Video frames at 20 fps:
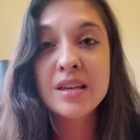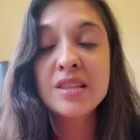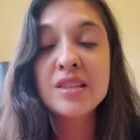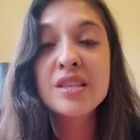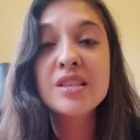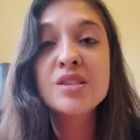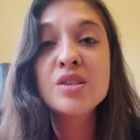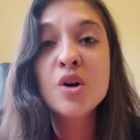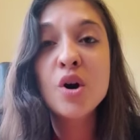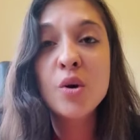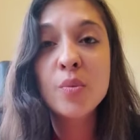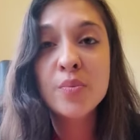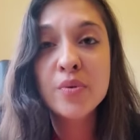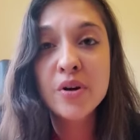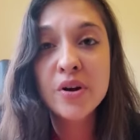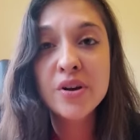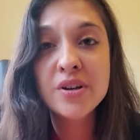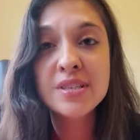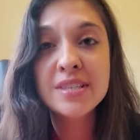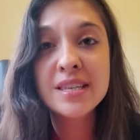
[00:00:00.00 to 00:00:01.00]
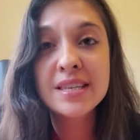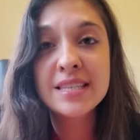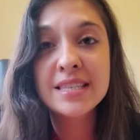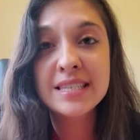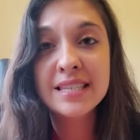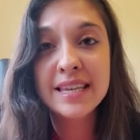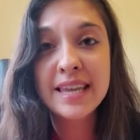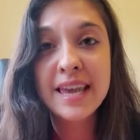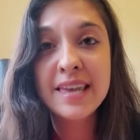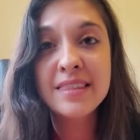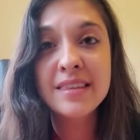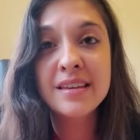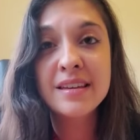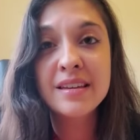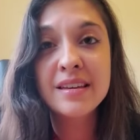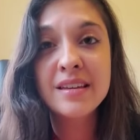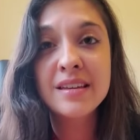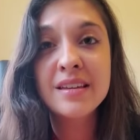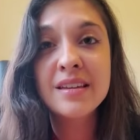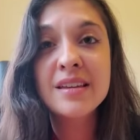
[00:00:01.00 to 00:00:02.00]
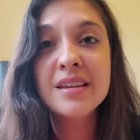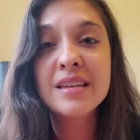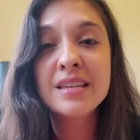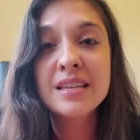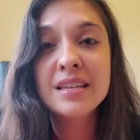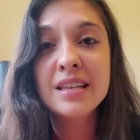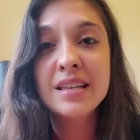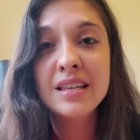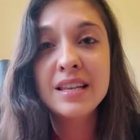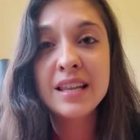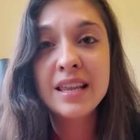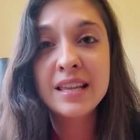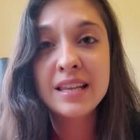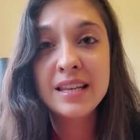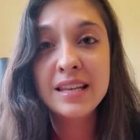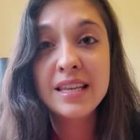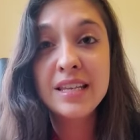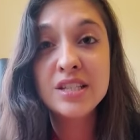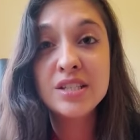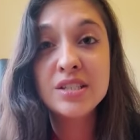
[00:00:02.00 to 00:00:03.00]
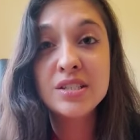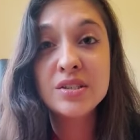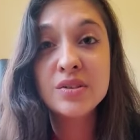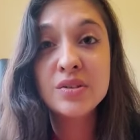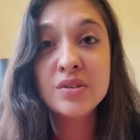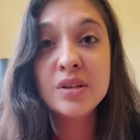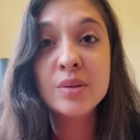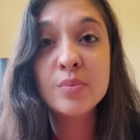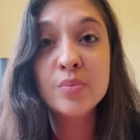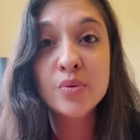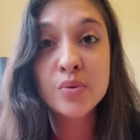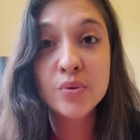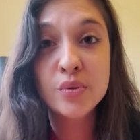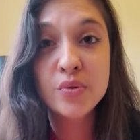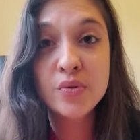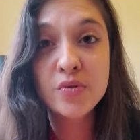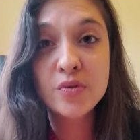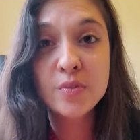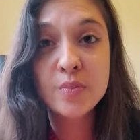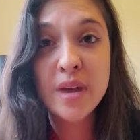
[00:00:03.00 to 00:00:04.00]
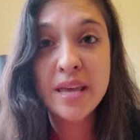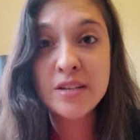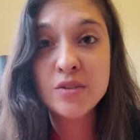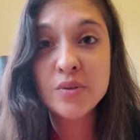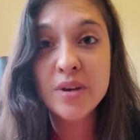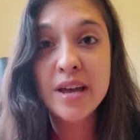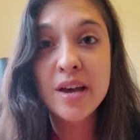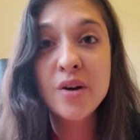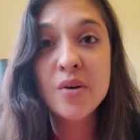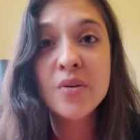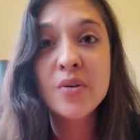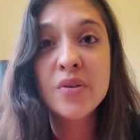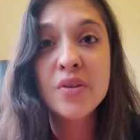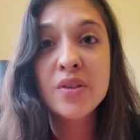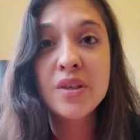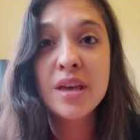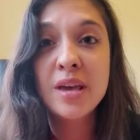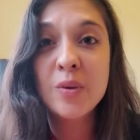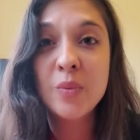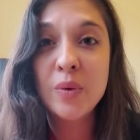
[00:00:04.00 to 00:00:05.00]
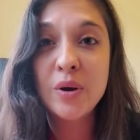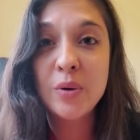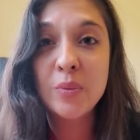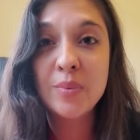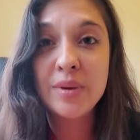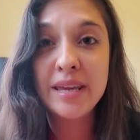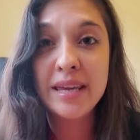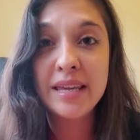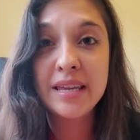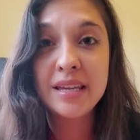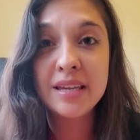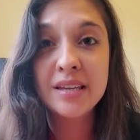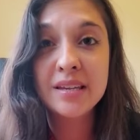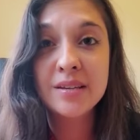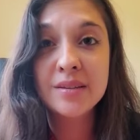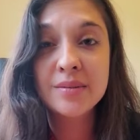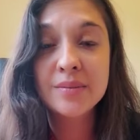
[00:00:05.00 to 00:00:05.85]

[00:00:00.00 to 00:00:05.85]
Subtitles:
This whole process together can lead to improved mental health and well-being.